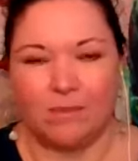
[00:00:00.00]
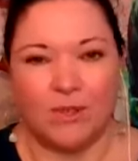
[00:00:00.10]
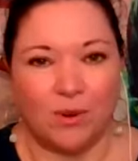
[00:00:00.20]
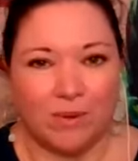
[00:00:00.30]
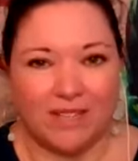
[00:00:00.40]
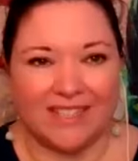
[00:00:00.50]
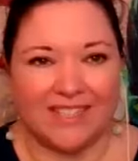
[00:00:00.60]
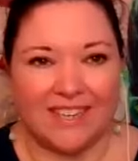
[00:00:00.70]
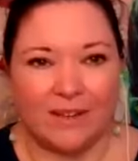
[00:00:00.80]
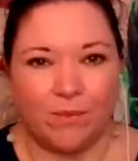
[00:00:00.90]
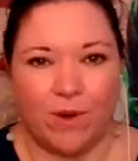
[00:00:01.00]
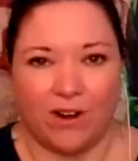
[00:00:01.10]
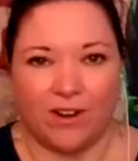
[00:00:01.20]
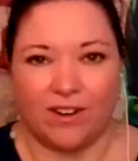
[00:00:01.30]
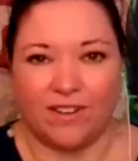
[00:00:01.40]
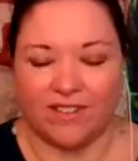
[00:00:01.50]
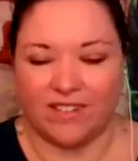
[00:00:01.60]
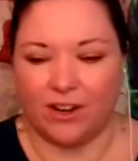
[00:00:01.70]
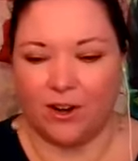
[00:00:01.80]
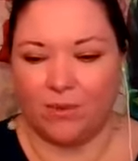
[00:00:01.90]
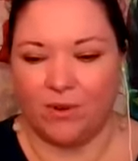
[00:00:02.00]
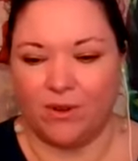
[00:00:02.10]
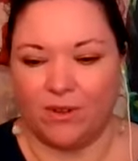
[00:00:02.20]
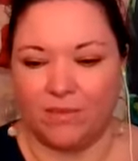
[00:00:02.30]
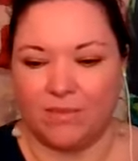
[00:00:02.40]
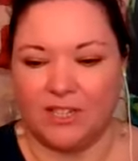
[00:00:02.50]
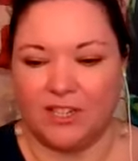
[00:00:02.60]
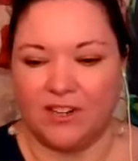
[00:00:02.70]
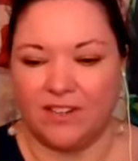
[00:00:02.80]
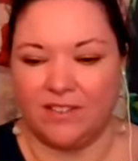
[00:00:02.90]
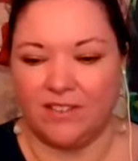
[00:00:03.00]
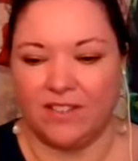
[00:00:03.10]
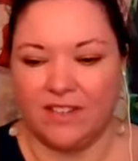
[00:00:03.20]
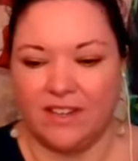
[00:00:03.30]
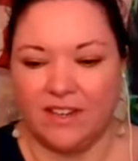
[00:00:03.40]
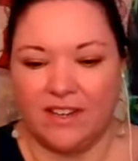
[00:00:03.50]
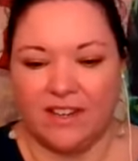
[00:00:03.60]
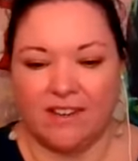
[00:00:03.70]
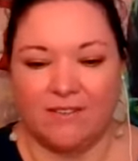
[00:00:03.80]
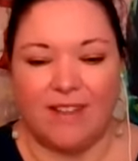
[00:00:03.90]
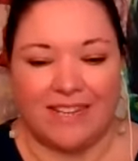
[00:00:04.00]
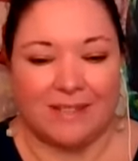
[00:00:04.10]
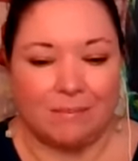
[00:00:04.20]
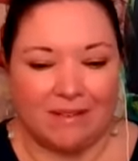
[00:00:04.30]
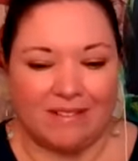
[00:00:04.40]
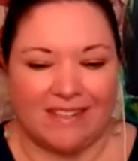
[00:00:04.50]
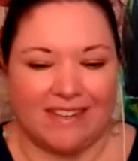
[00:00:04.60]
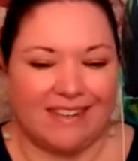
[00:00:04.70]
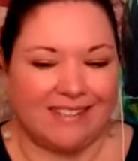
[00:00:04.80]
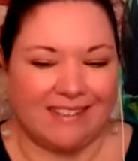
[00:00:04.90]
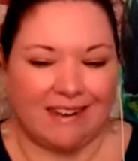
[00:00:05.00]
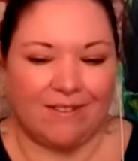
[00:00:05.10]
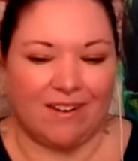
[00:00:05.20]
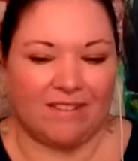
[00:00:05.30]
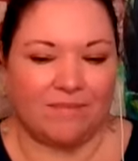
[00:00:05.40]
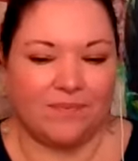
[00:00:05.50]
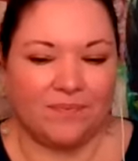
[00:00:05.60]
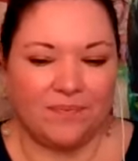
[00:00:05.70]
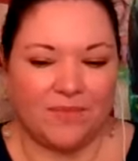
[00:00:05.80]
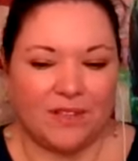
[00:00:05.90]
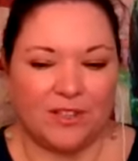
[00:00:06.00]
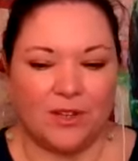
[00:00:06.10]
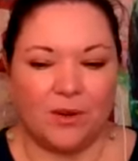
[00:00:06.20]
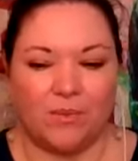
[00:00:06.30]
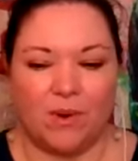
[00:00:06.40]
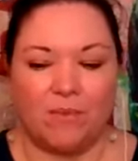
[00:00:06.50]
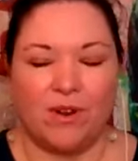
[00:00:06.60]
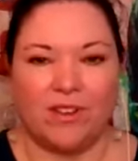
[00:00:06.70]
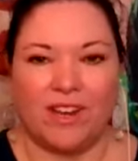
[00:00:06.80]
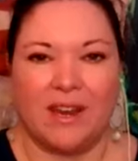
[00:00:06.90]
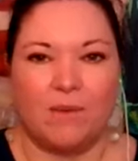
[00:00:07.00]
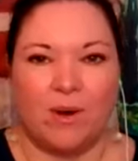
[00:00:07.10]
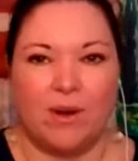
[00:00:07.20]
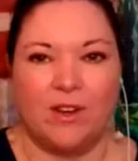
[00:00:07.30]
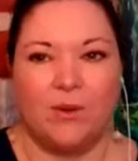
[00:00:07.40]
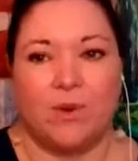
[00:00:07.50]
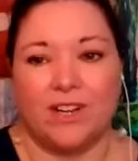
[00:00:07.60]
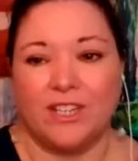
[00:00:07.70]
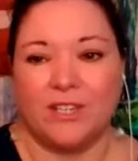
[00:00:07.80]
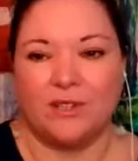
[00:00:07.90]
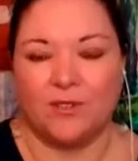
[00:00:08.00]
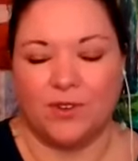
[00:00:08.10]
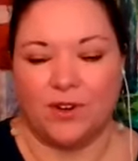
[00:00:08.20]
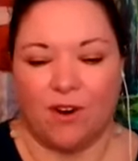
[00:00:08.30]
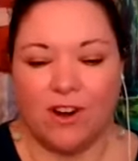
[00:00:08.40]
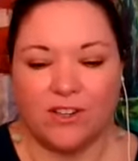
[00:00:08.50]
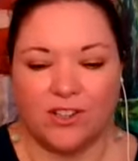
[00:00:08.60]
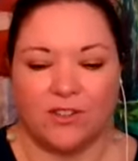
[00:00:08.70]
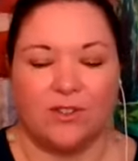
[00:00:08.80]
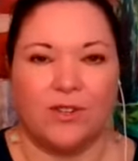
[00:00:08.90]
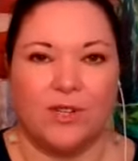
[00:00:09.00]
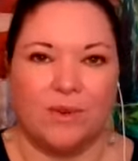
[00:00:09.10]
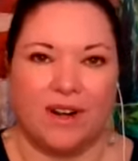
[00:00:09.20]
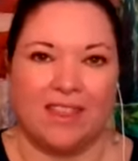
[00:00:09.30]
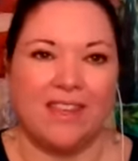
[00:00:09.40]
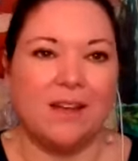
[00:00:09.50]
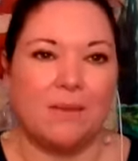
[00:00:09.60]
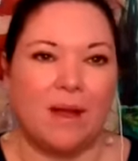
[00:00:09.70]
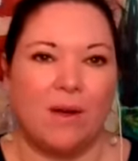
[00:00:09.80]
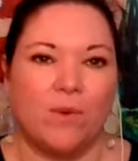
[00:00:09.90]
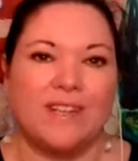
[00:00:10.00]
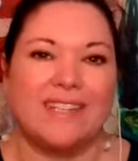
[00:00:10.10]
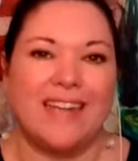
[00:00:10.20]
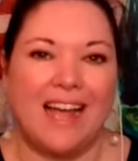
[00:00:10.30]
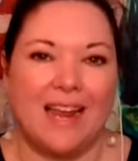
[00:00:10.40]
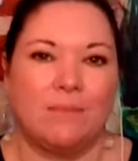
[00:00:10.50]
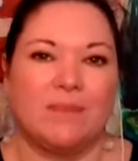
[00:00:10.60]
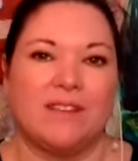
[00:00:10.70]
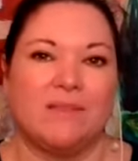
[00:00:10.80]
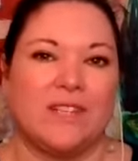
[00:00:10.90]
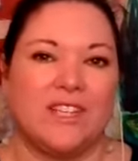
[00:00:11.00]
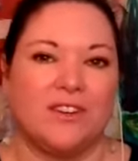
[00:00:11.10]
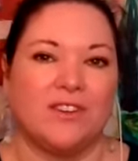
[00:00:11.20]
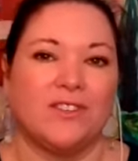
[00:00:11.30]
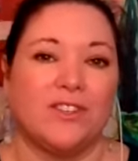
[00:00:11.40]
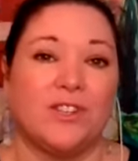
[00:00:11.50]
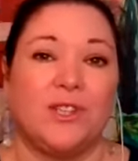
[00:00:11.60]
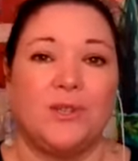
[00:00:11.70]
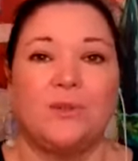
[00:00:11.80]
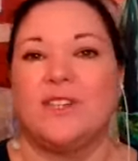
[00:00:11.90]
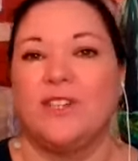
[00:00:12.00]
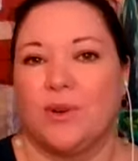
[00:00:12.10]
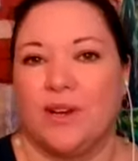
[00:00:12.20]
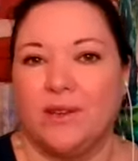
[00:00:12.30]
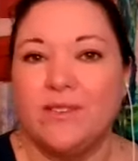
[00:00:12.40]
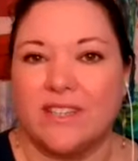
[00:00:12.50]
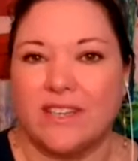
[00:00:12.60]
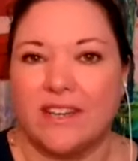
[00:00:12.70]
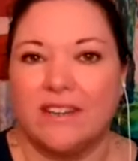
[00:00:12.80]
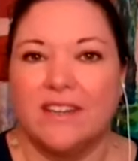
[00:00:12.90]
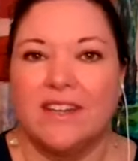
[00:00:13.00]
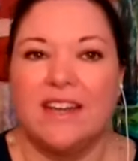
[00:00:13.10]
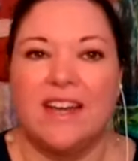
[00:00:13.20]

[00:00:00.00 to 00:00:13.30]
absorbency, water soluble materials, flexibility, etc. So when we're looking at what you want to use for your art journal, you want to think about what types of materials do you enjoy using